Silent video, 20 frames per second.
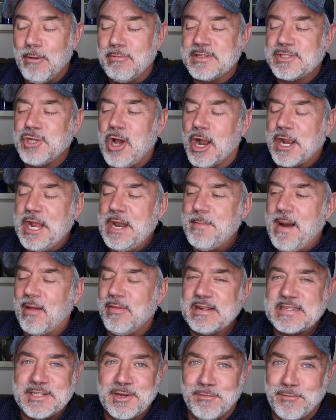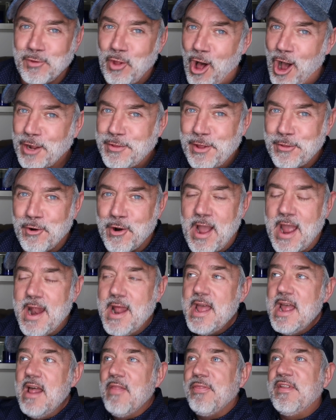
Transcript: I was talking about this in a vlog the other night,